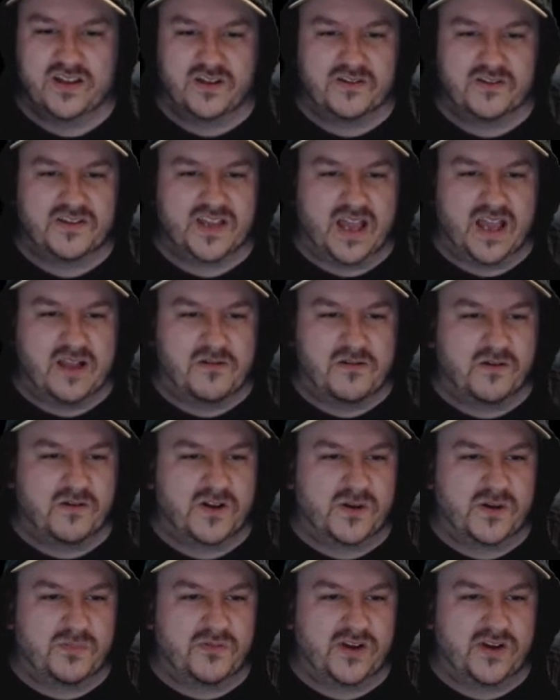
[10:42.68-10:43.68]
Okay, I'm
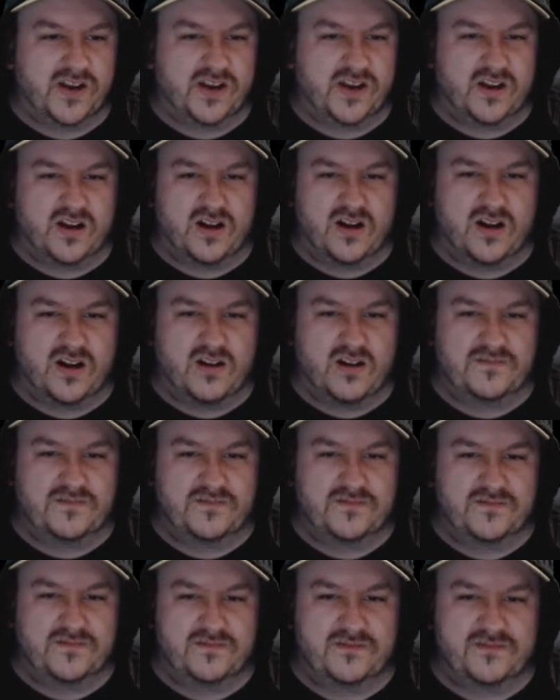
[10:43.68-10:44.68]
going to bring
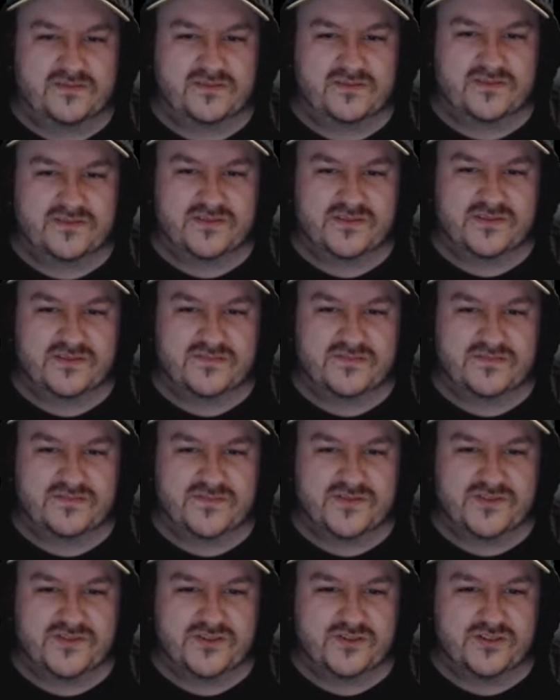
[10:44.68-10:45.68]
off
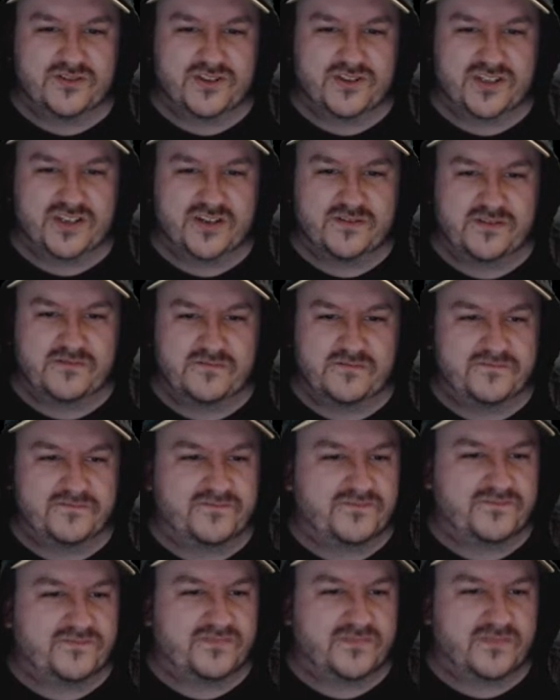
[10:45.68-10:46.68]
Georgiou
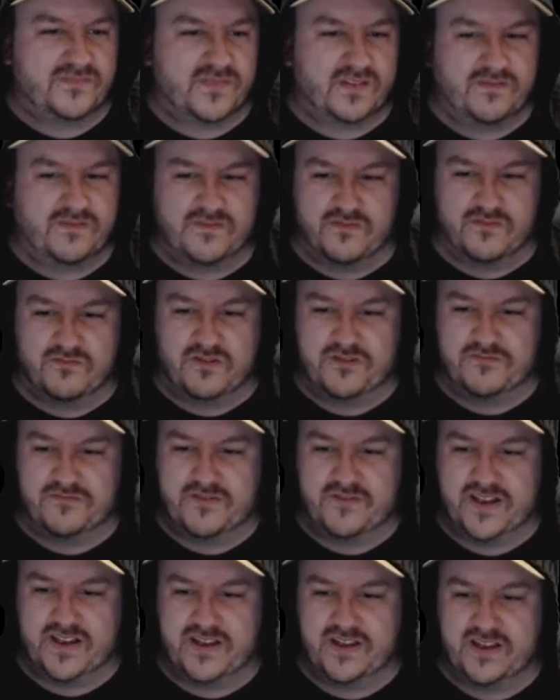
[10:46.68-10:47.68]
for
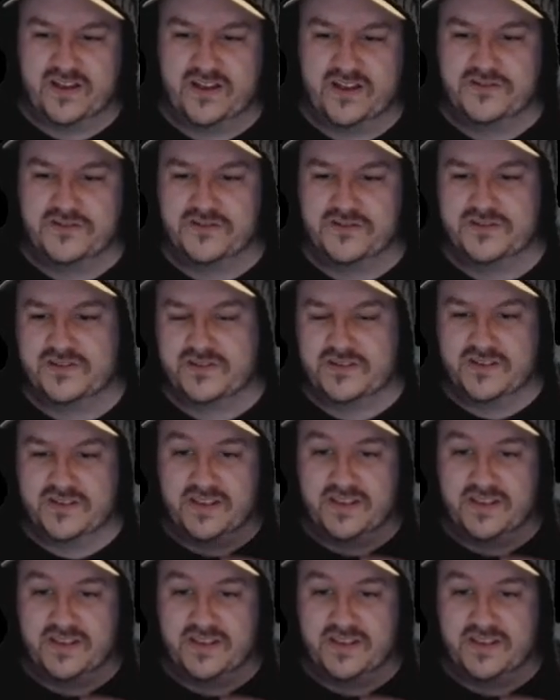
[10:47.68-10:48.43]
Roderick and just